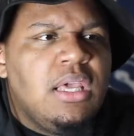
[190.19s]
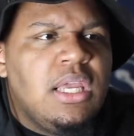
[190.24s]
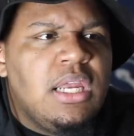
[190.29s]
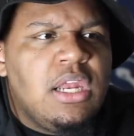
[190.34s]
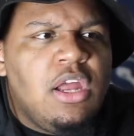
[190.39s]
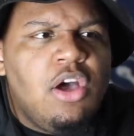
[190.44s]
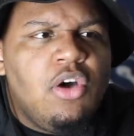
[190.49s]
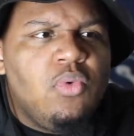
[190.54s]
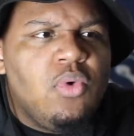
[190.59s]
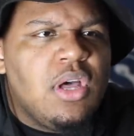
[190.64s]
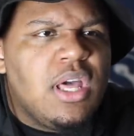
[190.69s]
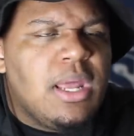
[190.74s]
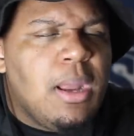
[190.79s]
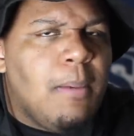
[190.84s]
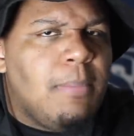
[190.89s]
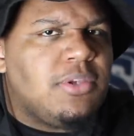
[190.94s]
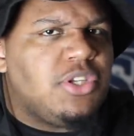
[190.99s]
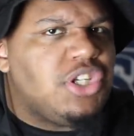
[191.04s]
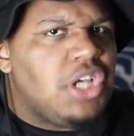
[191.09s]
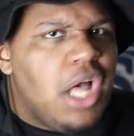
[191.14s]
you know, we'll
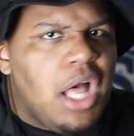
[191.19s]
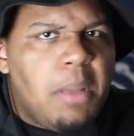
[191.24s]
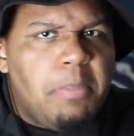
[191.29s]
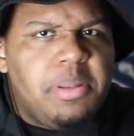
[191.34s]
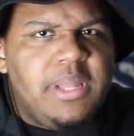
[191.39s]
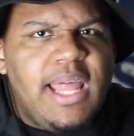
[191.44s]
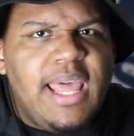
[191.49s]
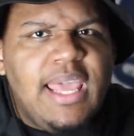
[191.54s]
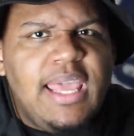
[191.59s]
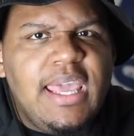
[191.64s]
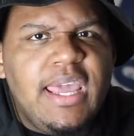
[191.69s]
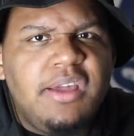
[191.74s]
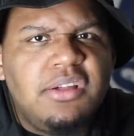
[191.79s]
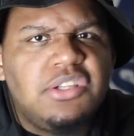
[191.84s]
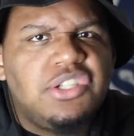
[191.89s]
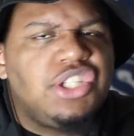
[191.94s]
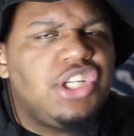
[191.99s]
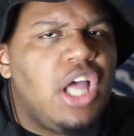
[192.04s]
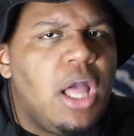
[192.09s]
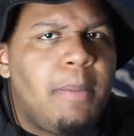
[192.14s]
get a chunk play
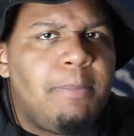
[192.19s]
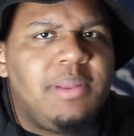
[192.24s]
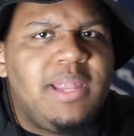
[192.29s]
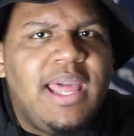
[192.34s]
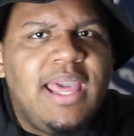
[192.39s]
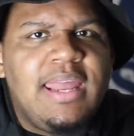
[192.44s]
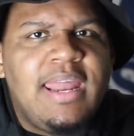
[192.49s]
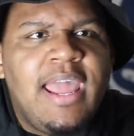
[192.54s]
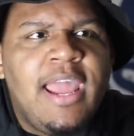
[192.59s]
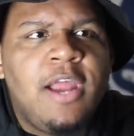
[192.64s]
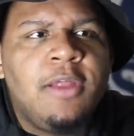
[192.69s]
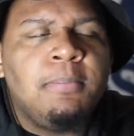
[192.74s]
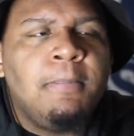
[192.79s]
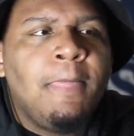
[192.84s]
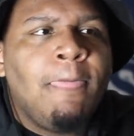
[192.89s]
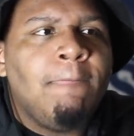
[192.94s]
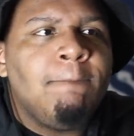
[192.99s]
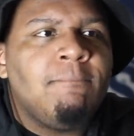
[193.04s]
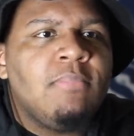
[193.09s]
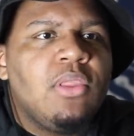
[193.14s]
here, chunk play there.
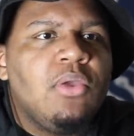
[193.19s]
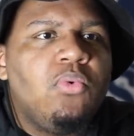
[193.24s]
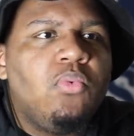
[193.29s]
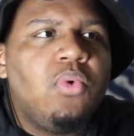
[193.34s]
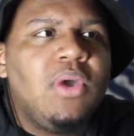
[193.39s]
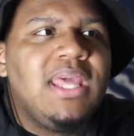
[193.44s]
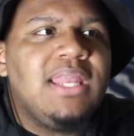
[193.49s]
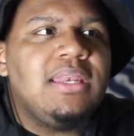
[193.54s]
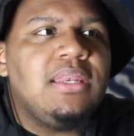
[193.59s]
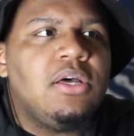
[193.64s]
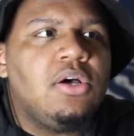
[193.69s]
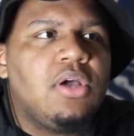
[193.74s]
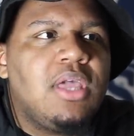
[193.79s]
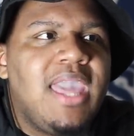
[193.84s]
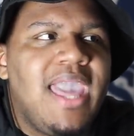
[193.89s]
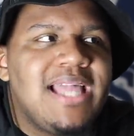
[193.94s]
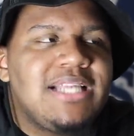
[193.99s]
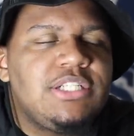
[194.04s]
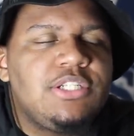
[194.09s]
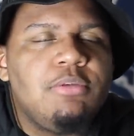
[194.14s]
Witten will
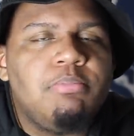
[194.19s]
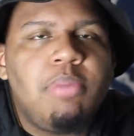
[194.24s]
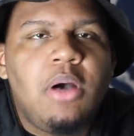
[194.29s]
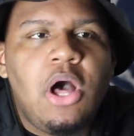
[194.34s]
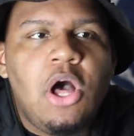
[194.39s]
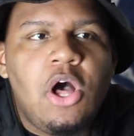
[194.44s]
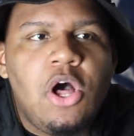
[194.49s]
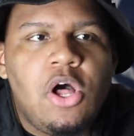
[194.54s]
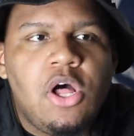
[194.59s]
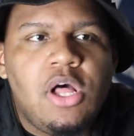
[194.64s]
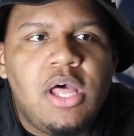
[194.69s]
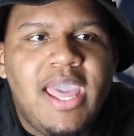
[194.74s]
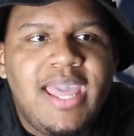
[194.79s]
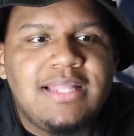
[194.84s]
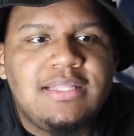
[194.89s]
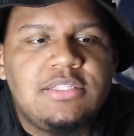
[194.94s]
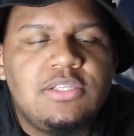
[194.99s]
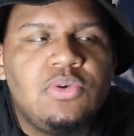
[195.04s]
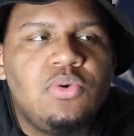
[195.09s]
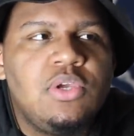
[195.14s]
catch the ball
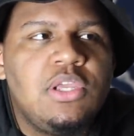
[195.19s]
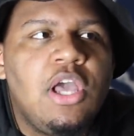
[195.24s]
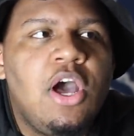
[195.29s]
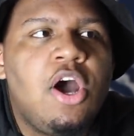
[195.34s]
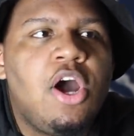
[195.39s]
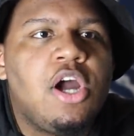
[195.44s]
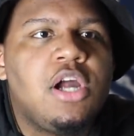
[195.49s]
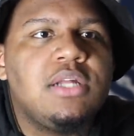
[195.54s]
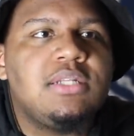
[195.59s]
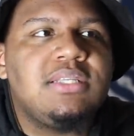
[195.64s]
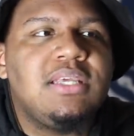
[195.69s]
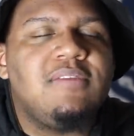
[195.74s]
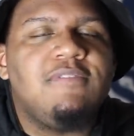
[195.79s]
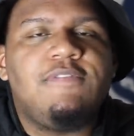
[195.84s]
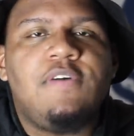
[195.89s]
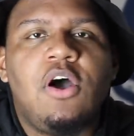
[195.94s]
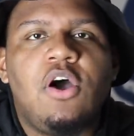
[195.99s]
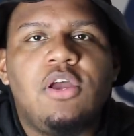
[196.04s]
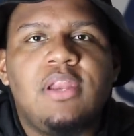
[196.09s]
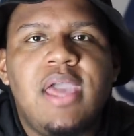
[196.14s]
at two yards
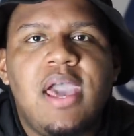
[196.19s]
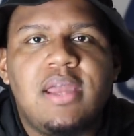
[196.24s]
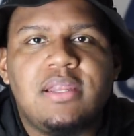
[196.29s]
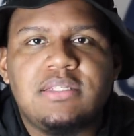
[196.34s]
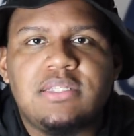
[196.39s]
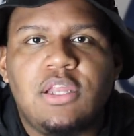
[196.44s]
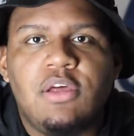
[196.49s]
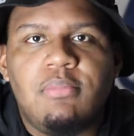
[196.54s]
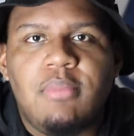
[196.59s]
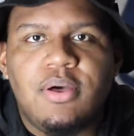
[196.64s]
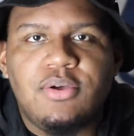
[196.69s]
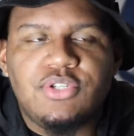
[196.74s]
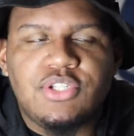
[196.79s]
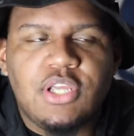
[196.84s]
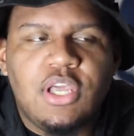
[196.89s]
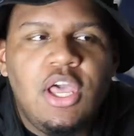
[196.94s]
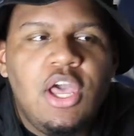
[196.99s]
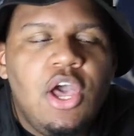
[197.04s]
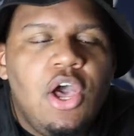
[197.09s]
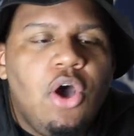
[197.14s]
and fall down in slow
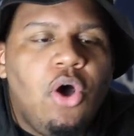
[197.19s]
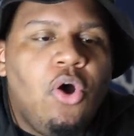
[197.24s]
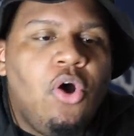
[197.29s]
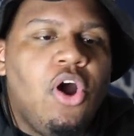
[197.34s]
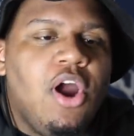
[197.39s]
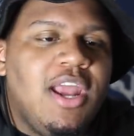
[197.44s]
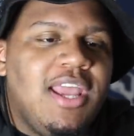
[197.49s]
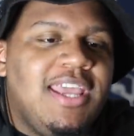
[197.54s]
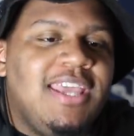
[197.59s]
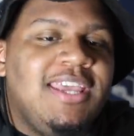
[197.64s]
motion, or